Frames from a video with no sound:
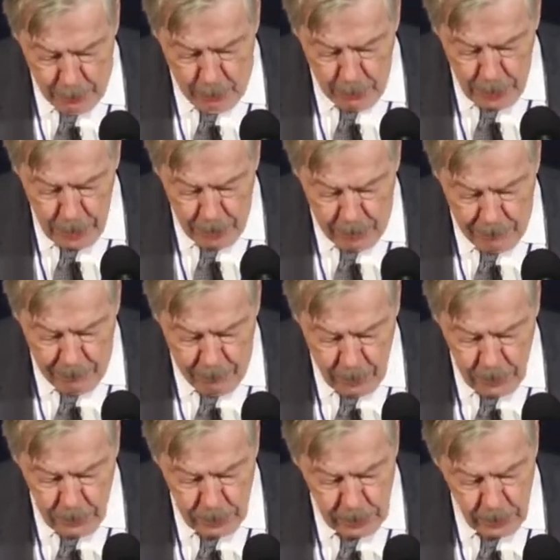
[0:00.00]
Polish Air
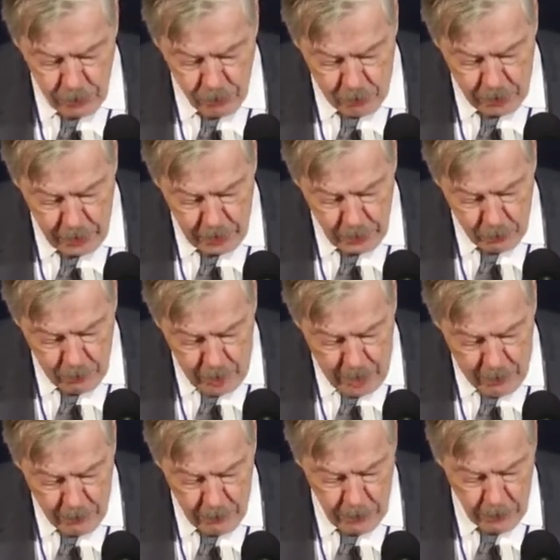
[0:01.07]
Force was destroyed on the
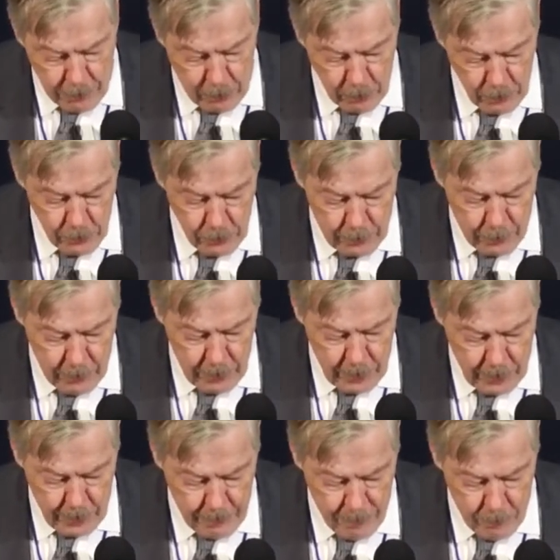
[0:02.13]
ground. The Poles
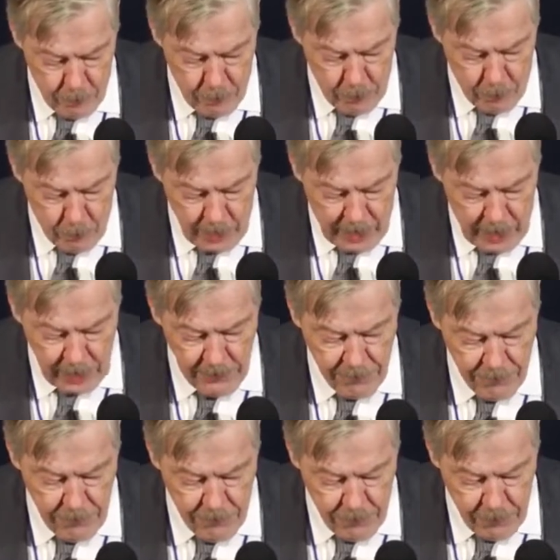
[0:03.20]
relied
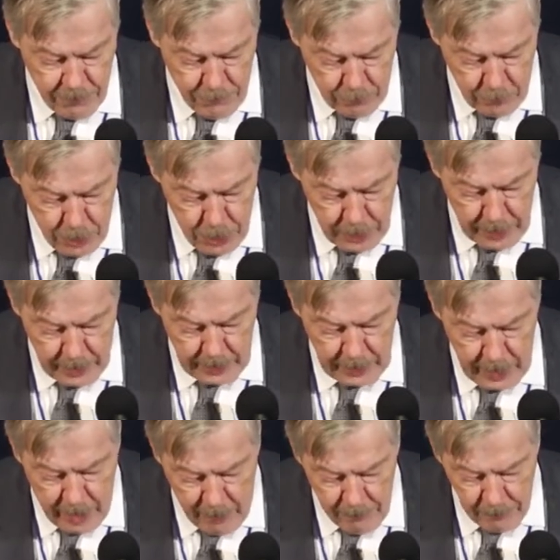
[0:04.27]
foolishly on
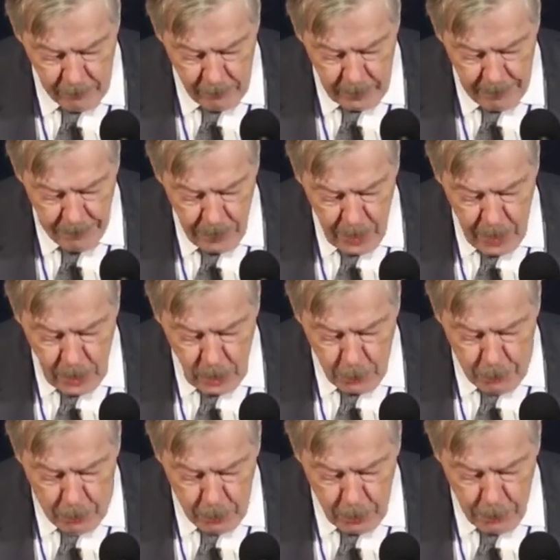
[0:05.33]
cavalry. The
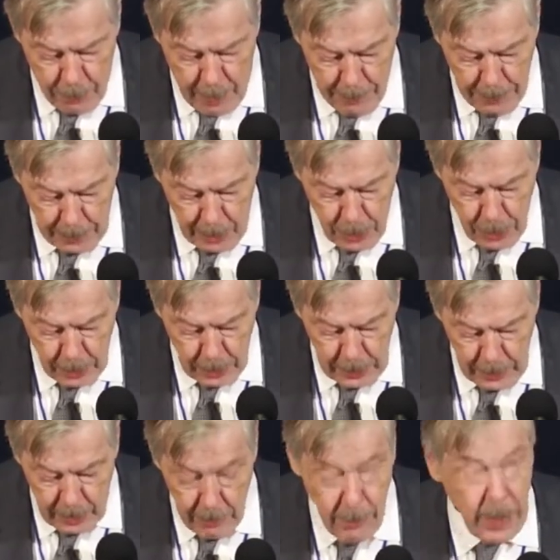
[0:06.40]
Polish population
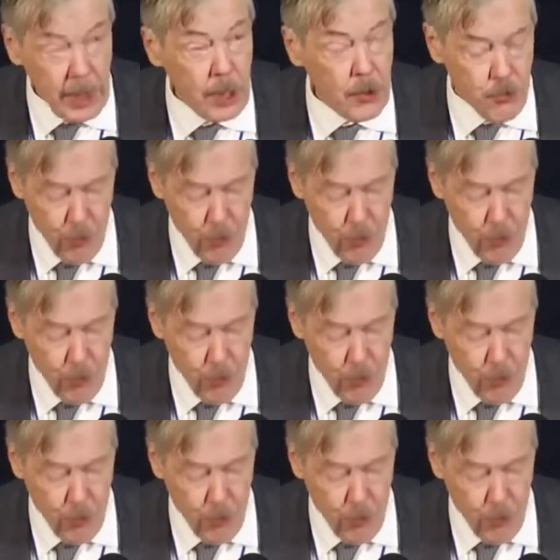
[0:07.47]
contained many